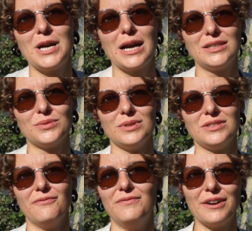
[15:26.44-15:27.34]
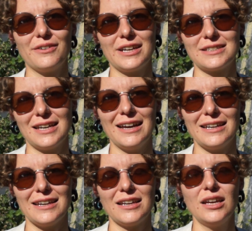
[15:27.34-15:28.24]
It was very
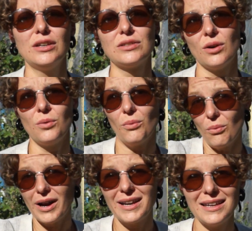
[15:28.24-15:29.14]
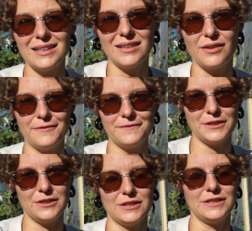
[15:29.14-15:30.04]
exciting. So what he did
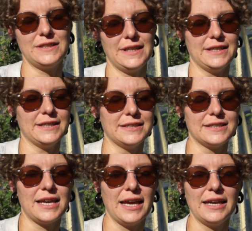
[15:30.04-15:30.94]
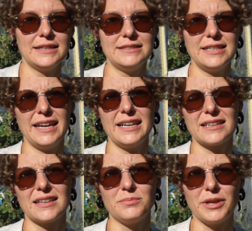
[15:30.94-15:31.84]
first is take
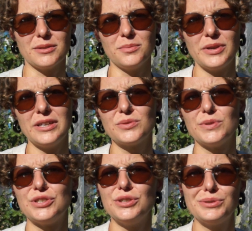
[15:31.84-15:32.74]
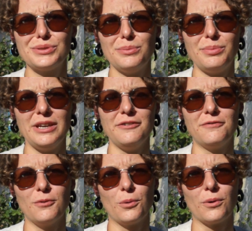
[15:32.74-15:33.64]
that metal piece, which used to be
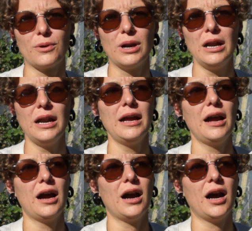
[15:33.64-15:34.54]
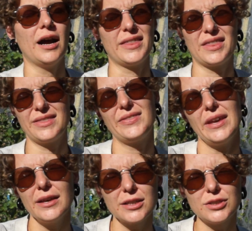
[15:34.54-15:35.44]
for, I
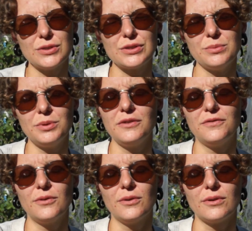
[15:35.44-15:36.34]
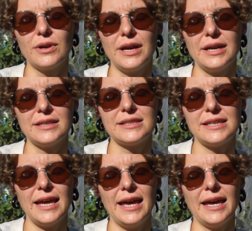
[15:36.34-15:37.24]
think it used to be for a
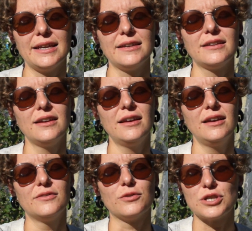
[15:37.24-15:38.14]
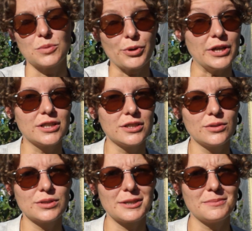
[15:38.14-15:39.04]
stand for a sprinkler
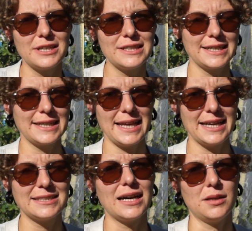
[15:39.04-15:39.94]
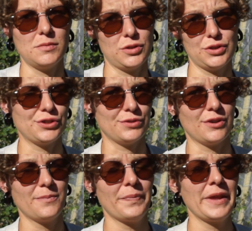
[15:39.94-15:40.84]
or something like that, I'm not sure.